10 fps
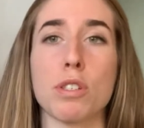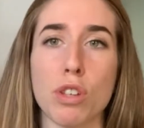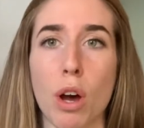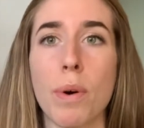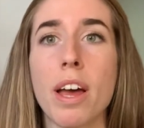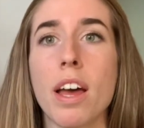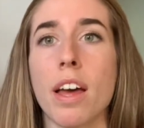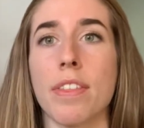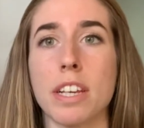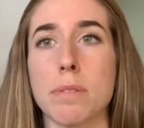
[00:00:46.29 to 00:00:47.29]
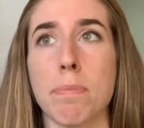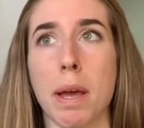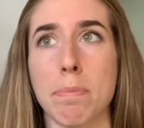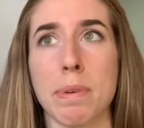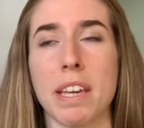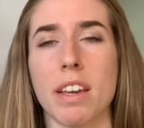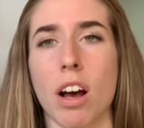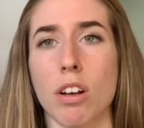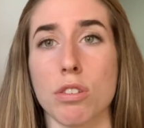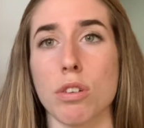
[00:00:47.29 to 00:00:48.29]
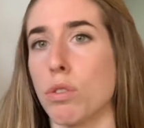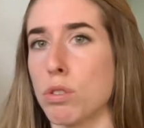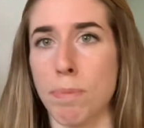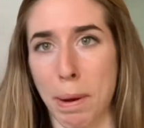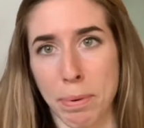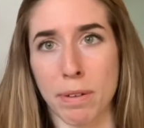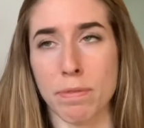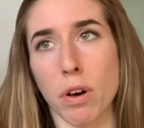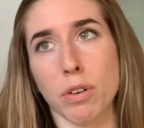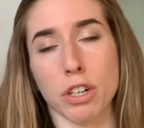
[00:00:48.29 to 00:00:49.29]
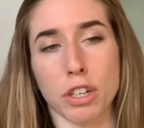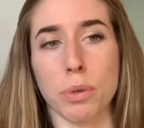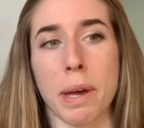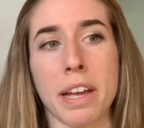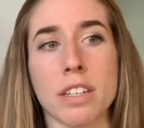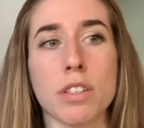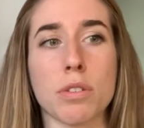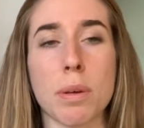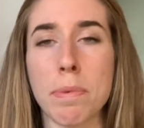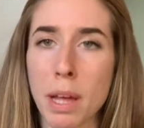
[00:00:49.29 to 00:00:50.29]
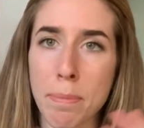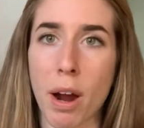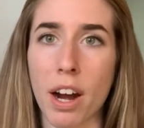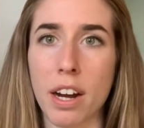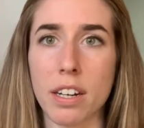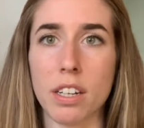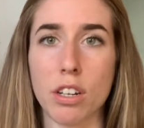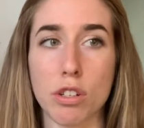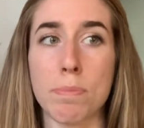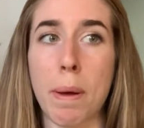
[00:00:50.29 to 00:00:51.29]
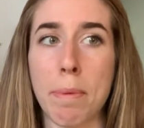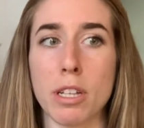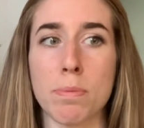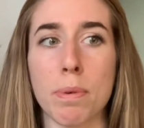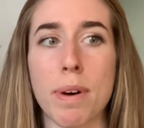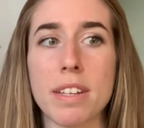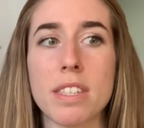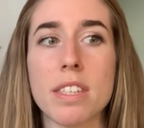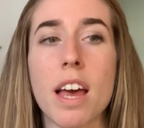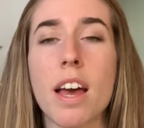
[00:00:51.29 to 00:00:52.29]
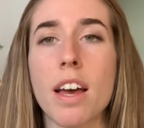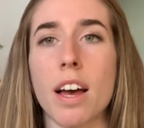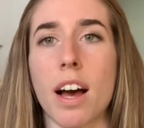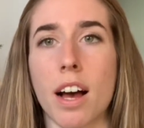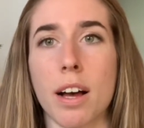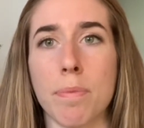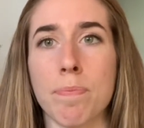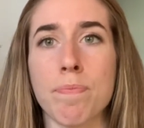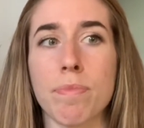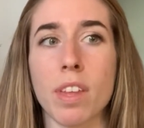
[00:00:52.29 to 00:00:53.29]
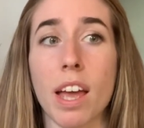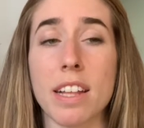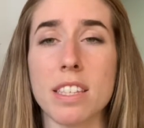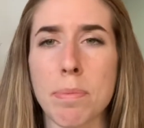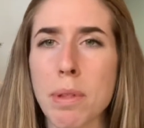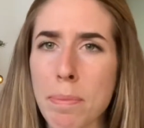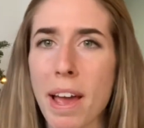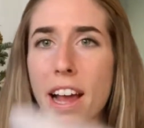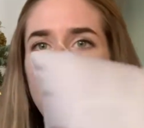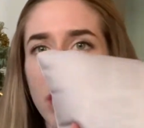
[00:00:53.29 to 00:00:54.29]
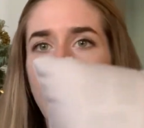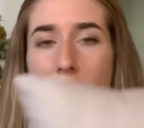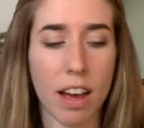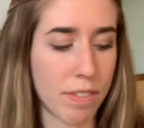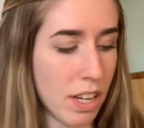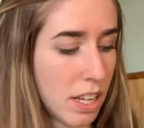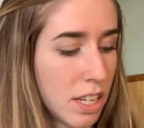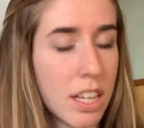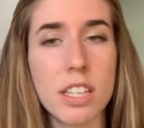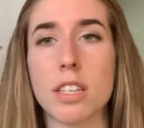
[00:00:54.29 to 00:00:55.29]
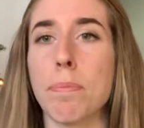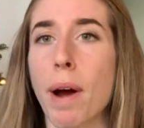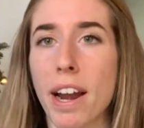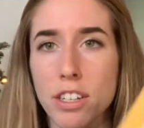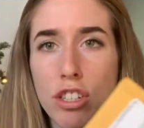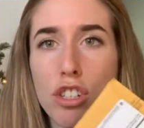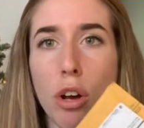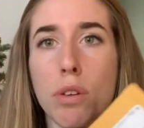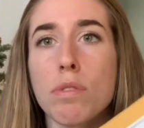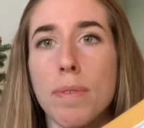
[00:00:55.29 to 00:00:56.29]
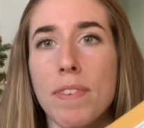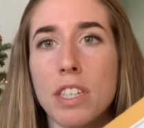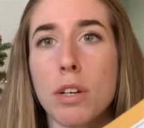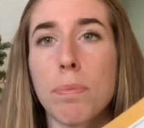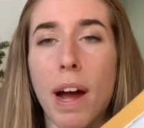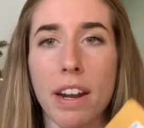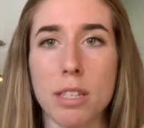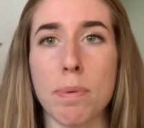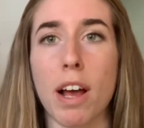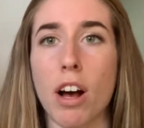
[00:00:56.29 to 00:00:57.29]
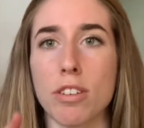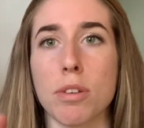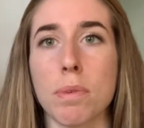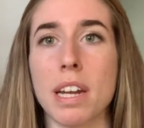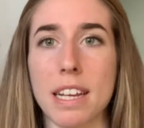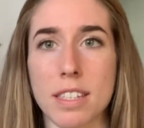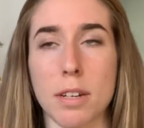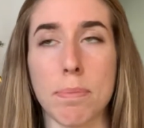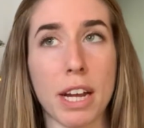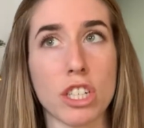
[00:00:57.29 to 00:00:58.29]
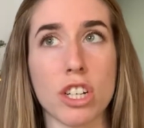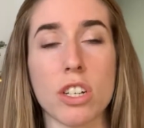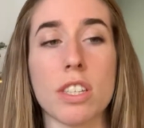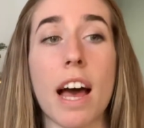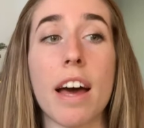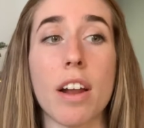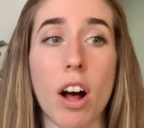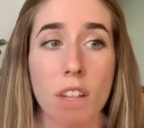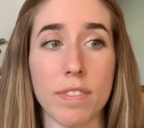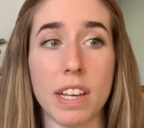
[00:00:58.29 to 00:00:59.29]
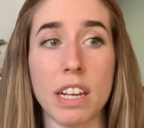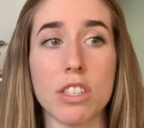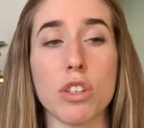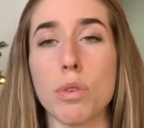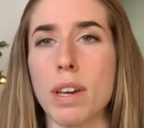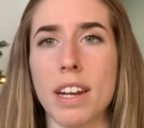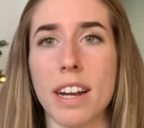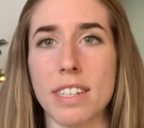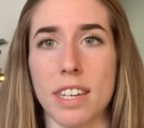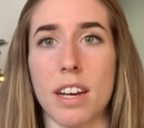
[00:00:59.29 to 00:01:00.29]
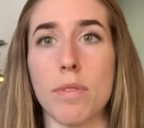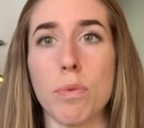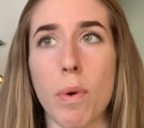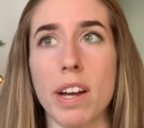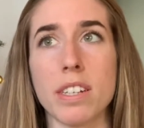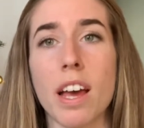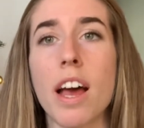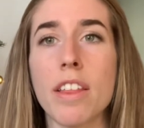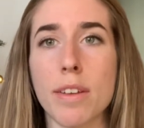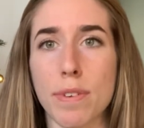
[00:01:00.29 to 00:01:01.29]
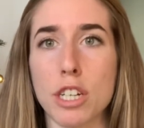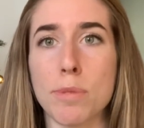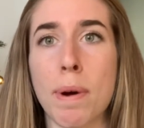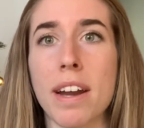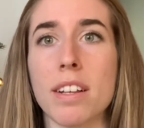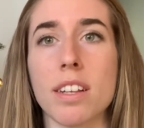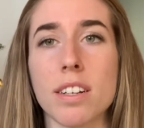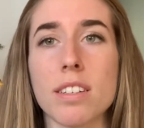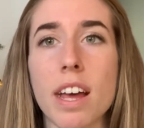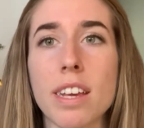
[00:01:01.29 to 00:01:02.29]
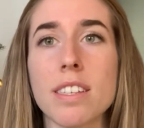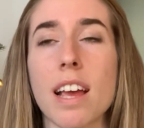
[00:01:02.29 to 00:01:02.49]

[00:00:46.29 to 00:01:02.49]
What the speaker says: So these might be also used by Printful or Guten. So some of them are used by multiple ones. And some of them I actually have some products to show you, some physical products, but I also am going to insert pictures on all of these so you get an idea of what the finished product looked like.